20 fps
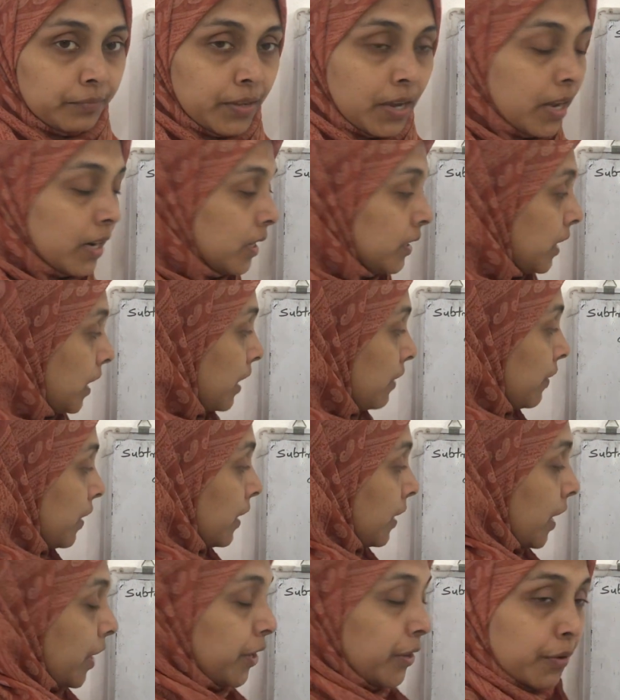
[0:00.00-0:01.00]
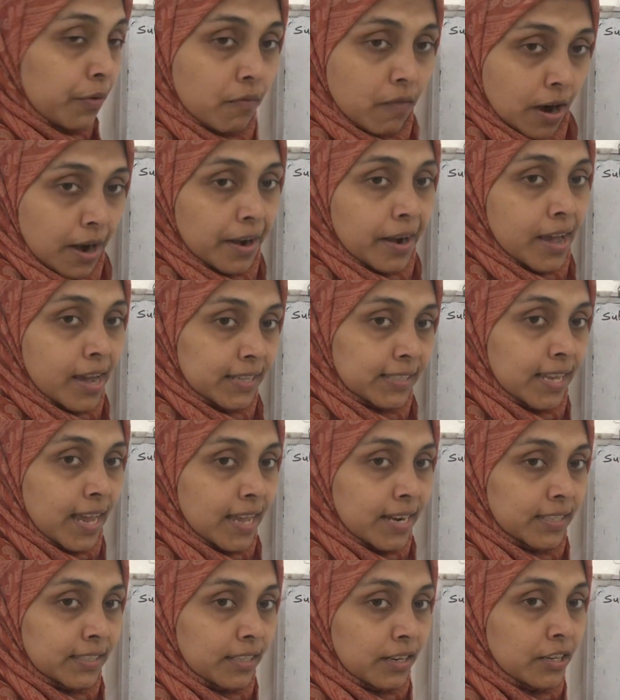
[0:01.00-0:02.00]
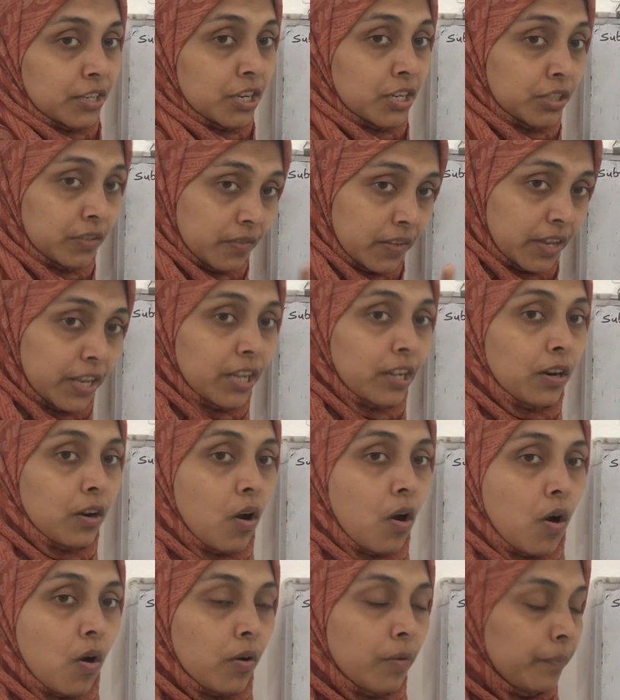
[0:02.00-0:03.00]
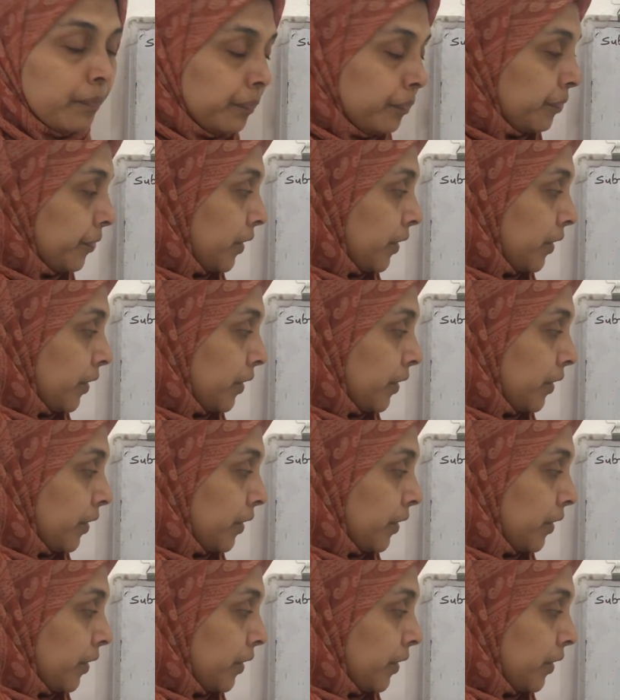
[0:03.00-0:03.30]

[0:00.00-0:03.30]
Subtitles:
And they will write to 1 as answer. It is very wrong.